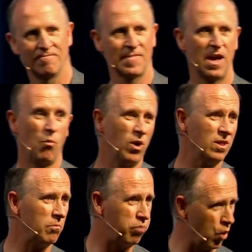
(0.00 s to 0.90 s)
And one of
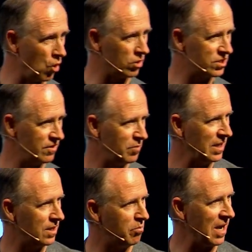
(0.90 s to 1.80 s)
the perks of
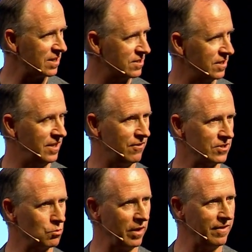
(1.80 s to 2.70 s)
being the pastor here
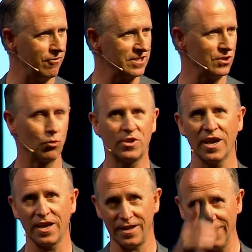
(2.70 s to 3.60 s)
is when there is no
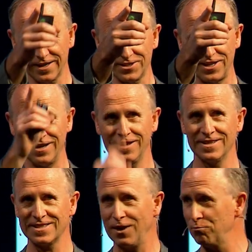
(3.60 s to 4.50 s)
ticket, I can stand in the
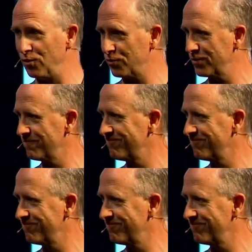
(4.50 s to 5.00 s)
sound booth.